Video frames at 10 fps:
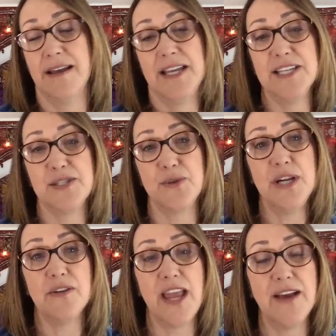
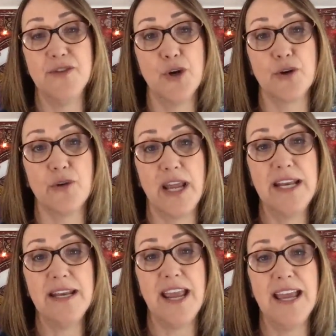history, or they have no
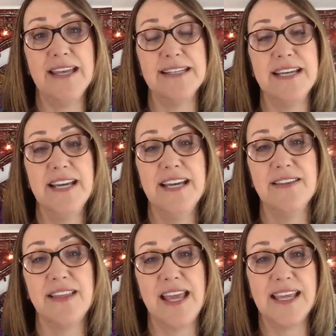credit, and
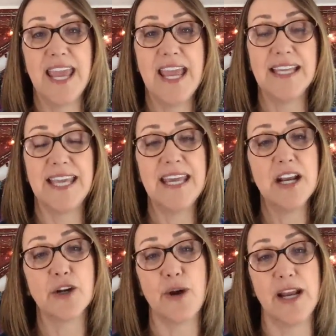they can't get
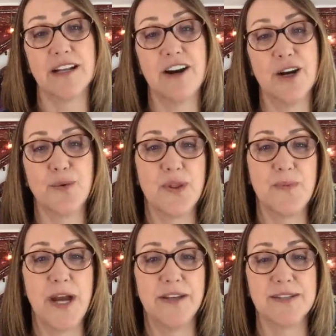a credit card with
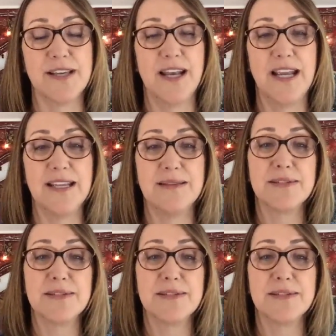miles on it.